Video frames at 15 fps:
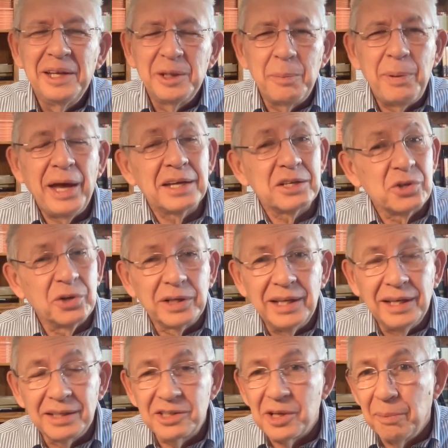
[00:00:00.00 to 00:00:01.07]
pastor to
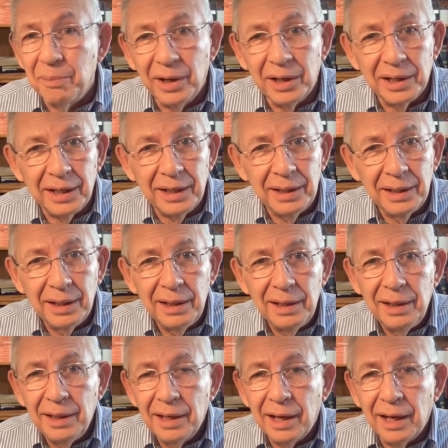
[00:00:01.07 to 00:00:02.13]
get somebody,
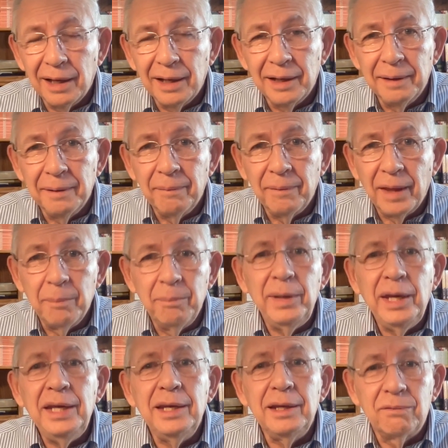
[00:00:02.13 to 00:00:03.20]
a
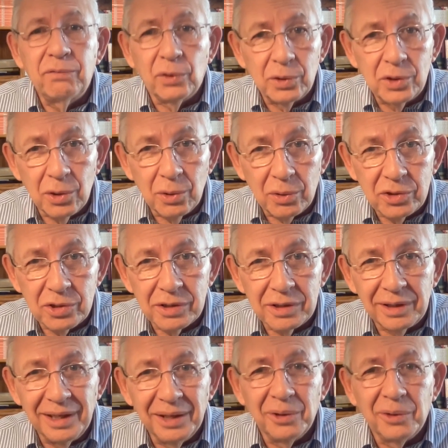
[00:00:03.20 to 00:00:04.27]
meaningful coach,
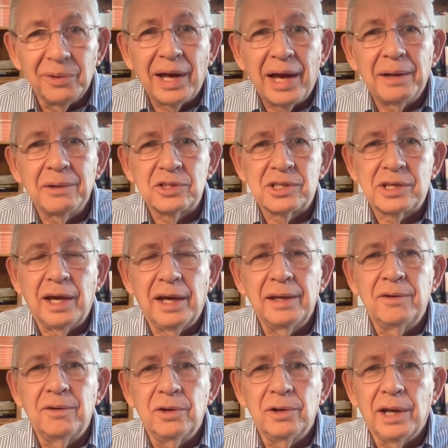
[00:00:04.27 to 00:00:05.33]

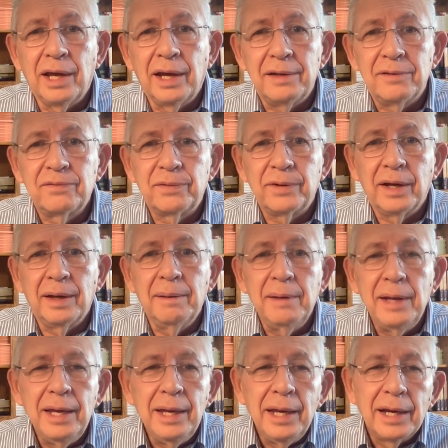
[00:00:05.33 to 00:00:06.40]
outside of their life.
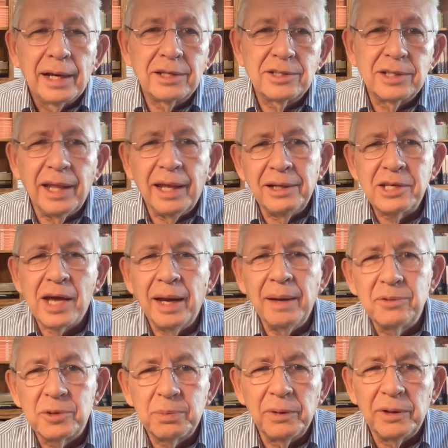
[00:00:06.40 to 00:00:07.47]
Because a lot of
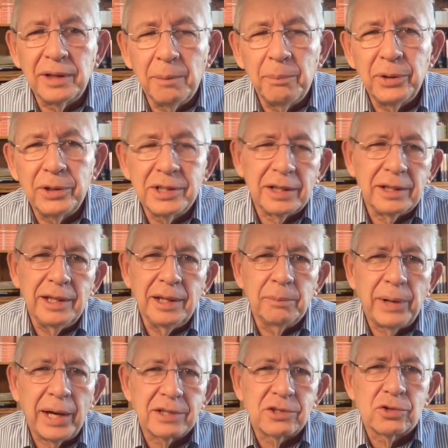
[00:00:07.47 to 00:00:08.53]
times, particularly in
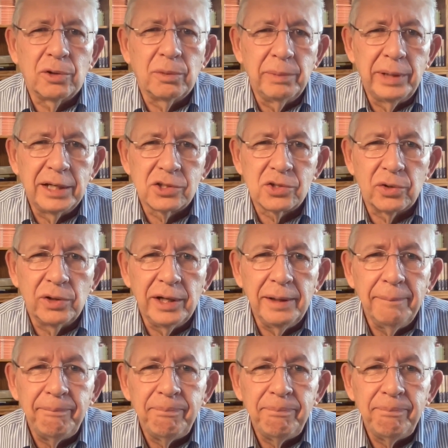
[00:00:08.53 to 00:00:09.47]
pastoral ministry,